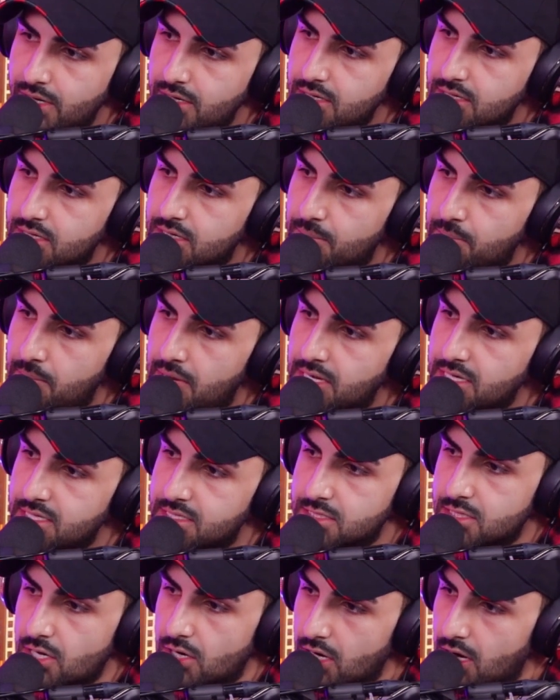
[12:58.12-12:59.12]
When did the
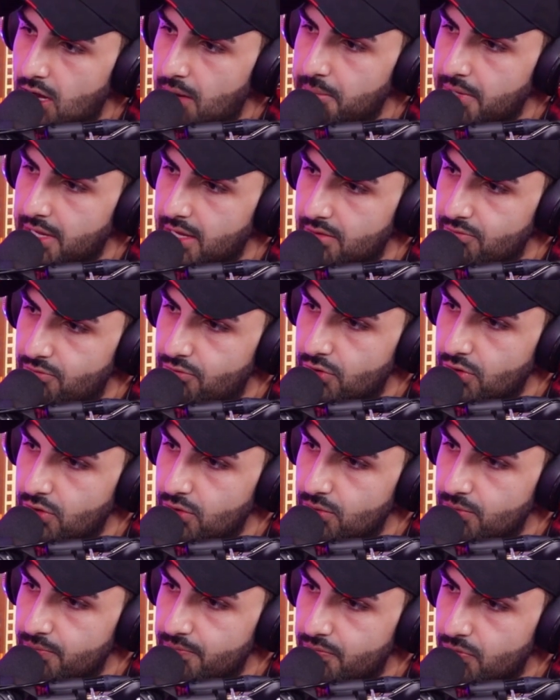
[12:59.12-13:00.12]
money start coming in for
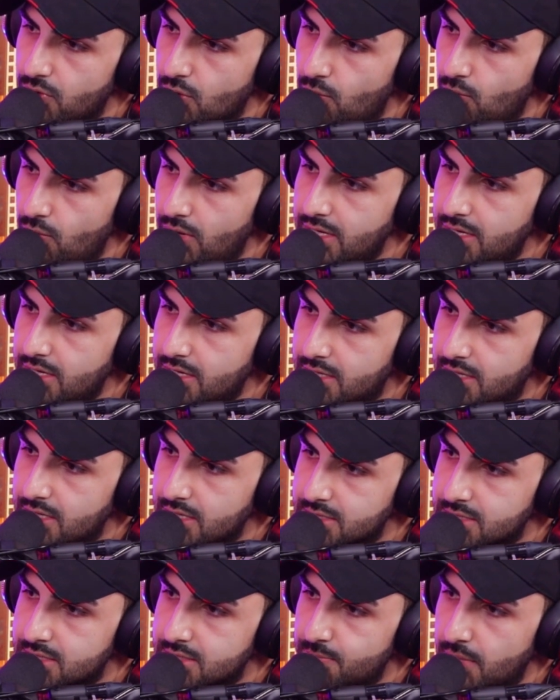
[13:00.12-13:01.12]
you? When did
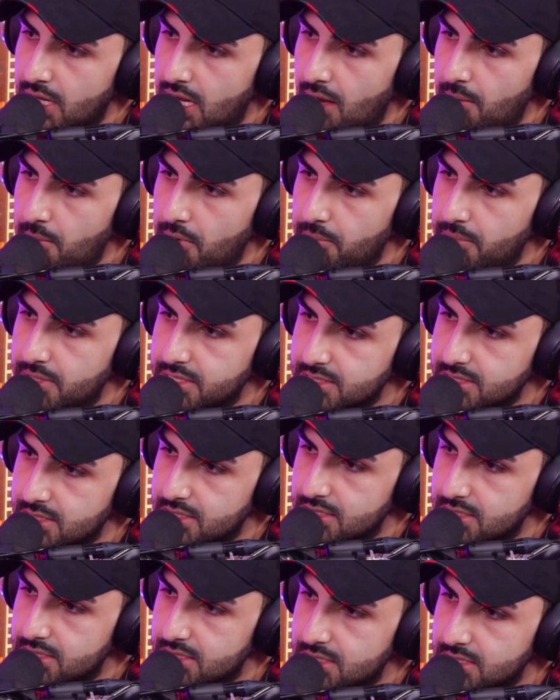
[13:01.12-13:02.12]
this become a
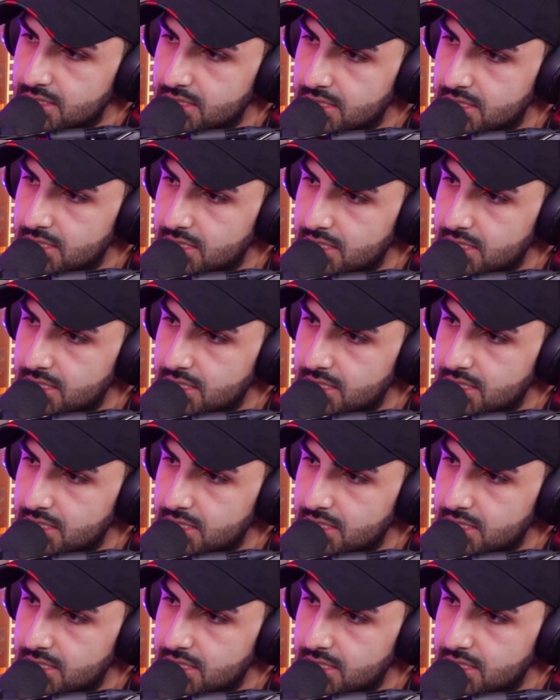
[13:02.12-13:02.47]
business?